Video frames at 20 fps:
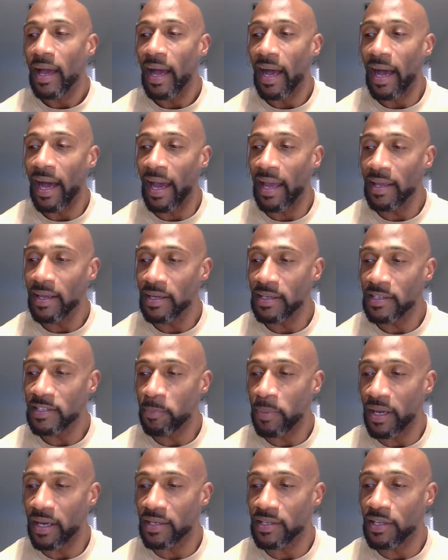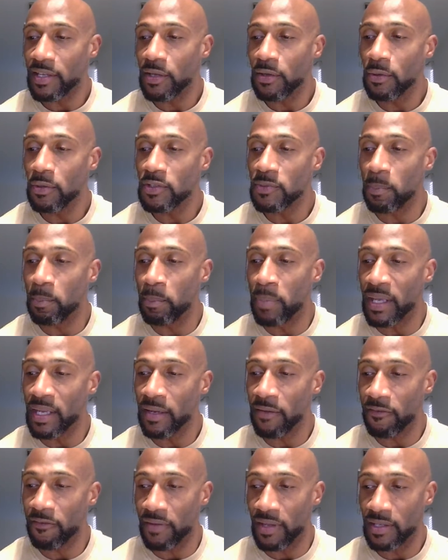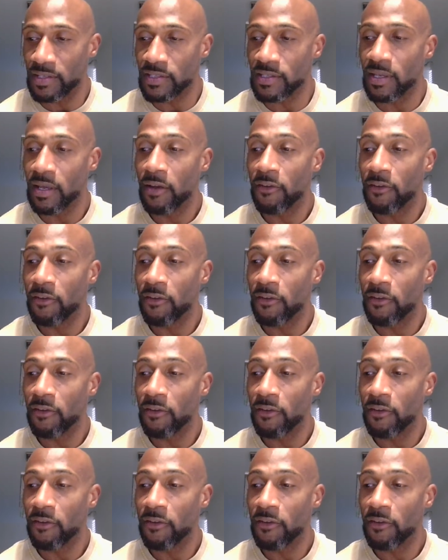I expect huge benefits